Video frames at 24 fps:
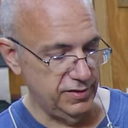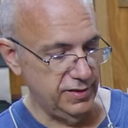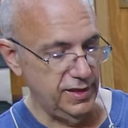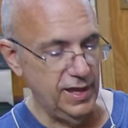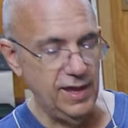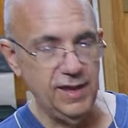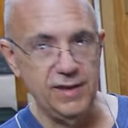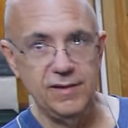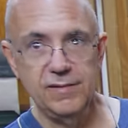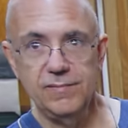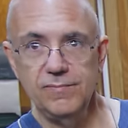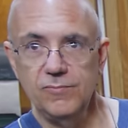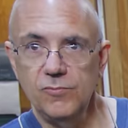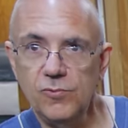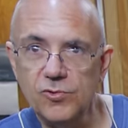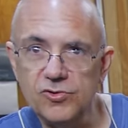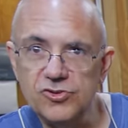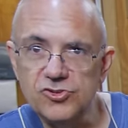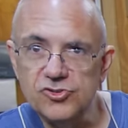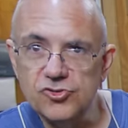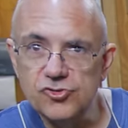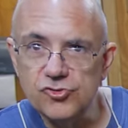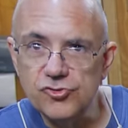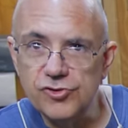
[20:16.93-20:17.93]
and that will
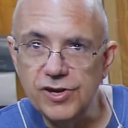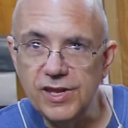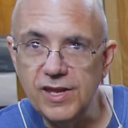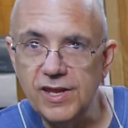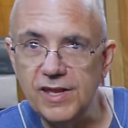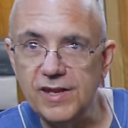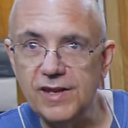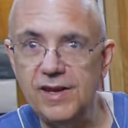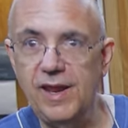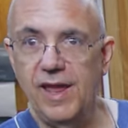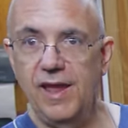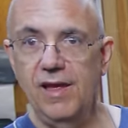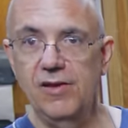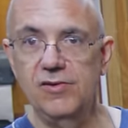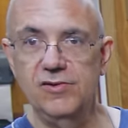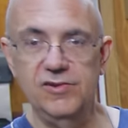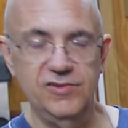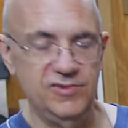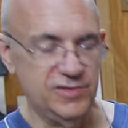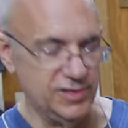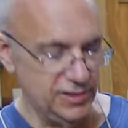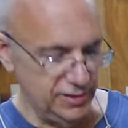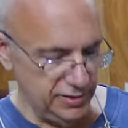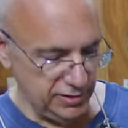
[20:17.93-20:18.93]
shrink it down
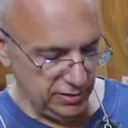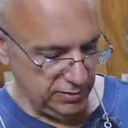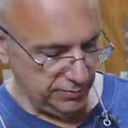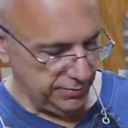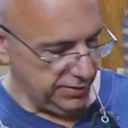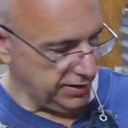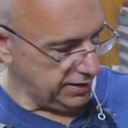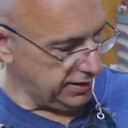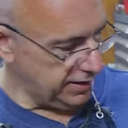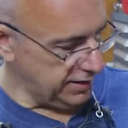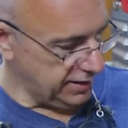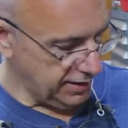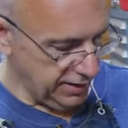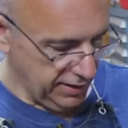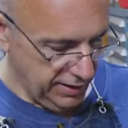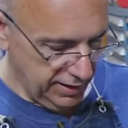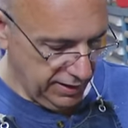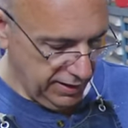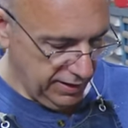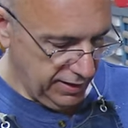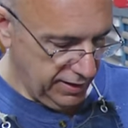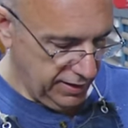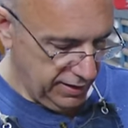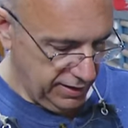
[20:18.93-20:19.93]
just a little bit
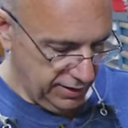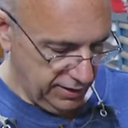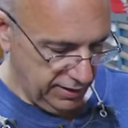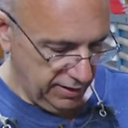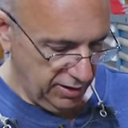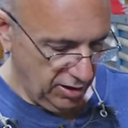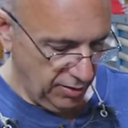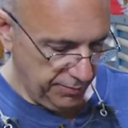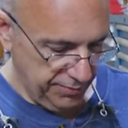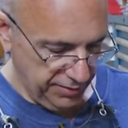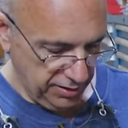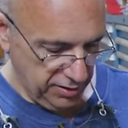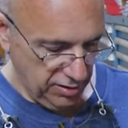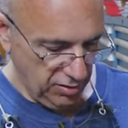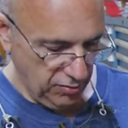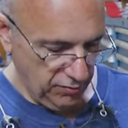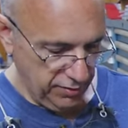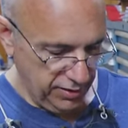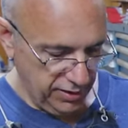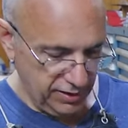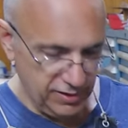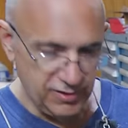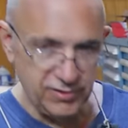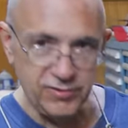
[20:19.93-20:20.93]
and help it go in.